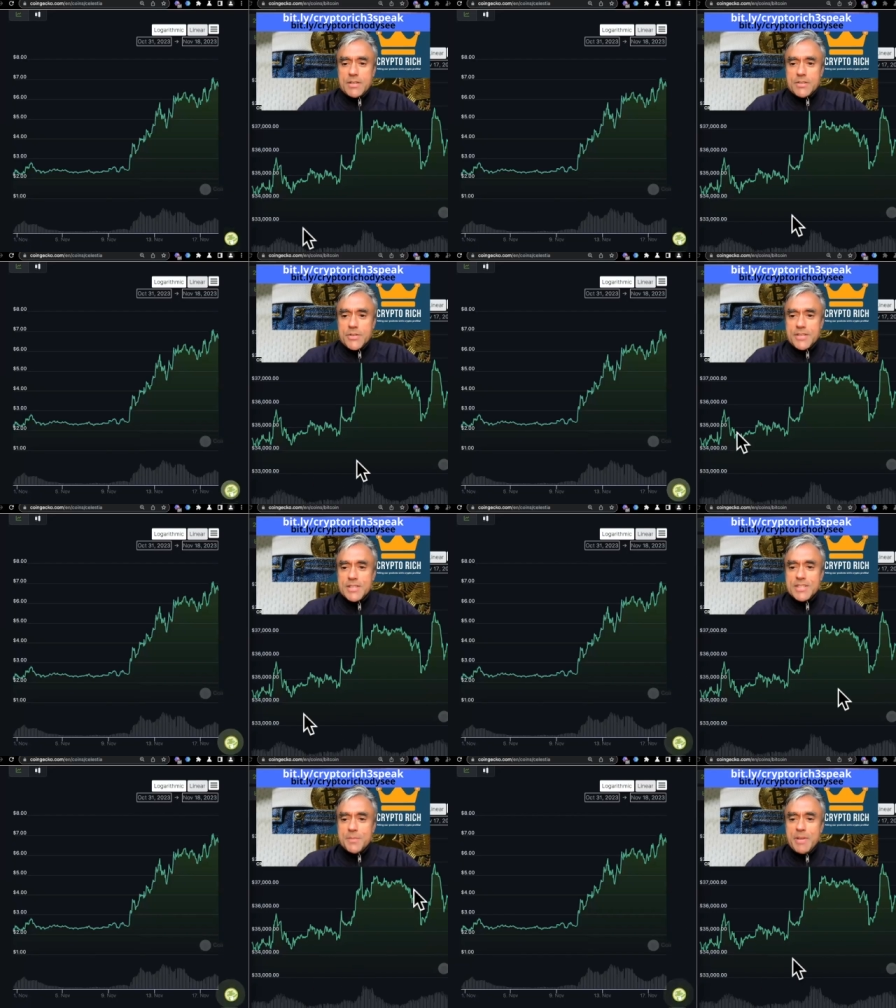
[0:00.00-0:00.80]
So this
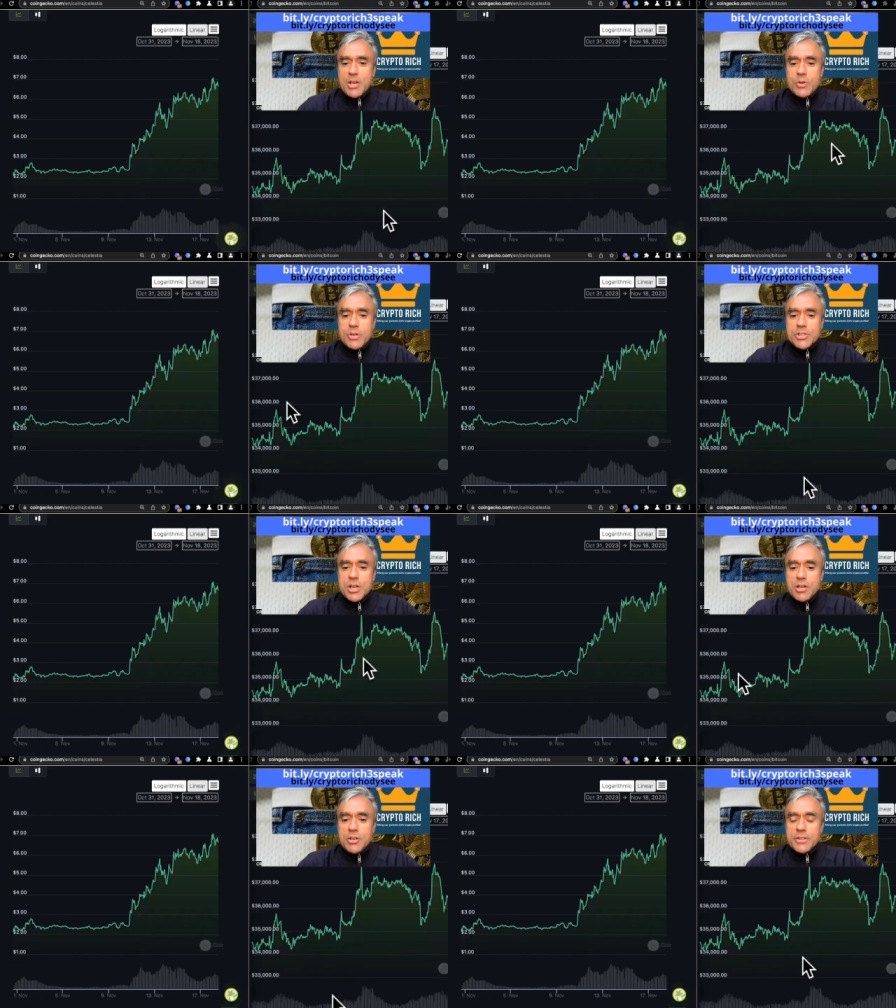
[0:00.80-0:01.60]
is the Bitcoin
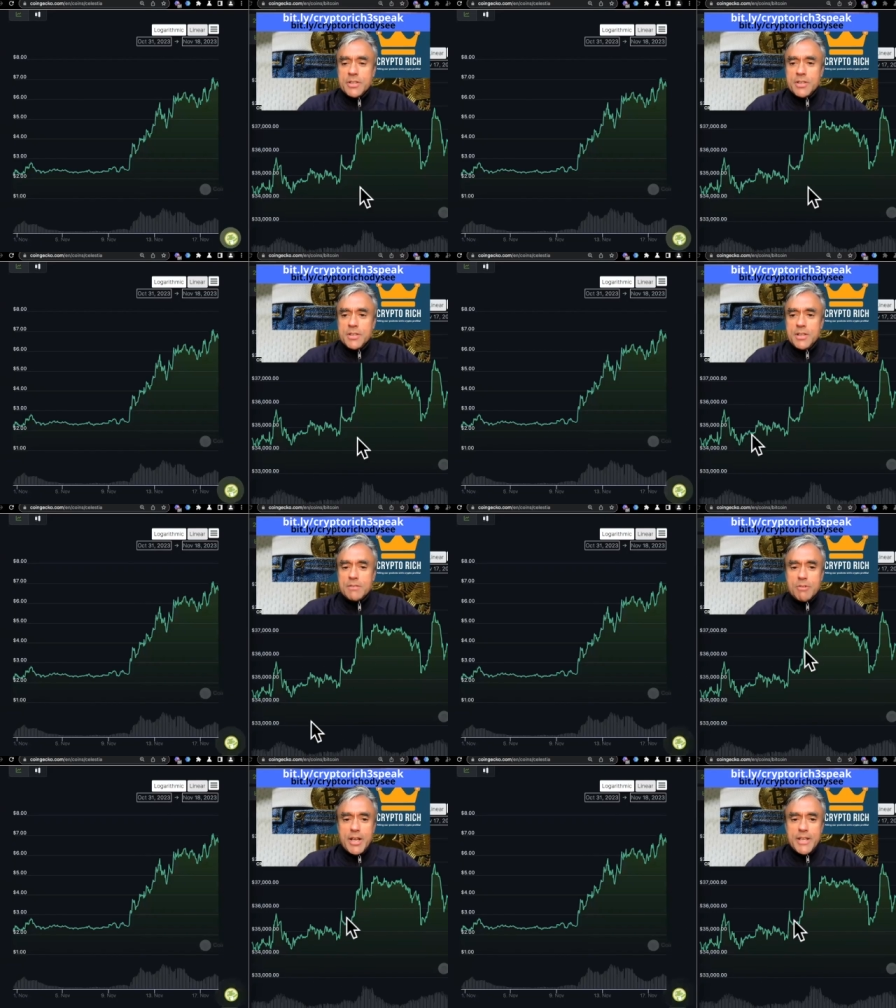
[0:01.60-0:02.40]
chart on the
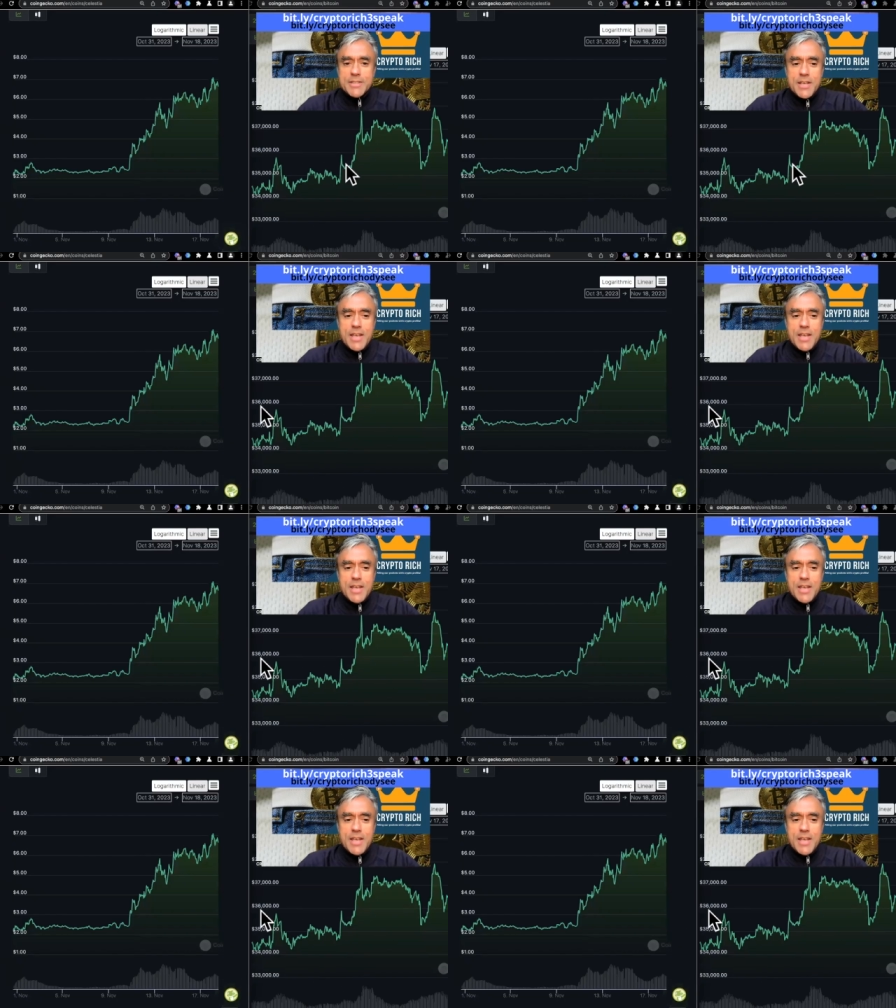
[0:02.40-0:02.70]
right,